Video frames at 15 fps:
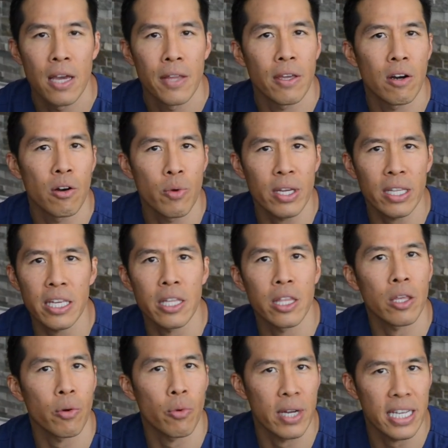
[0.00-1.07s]
There are really
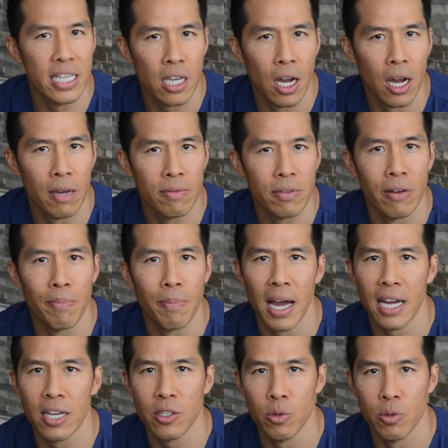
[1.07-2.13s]
three types of
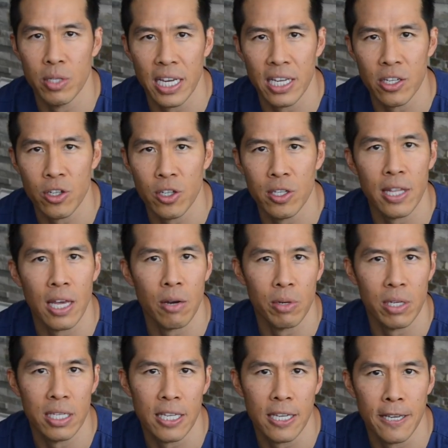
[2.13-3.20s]
partial dentures that
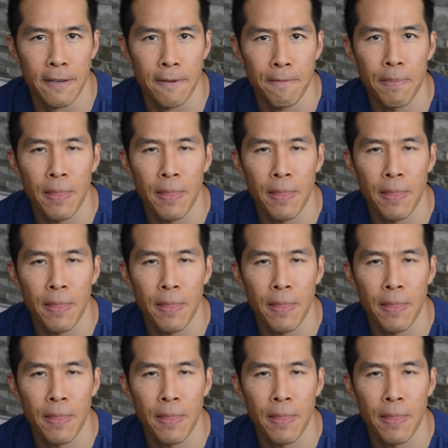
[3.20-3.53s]
we see.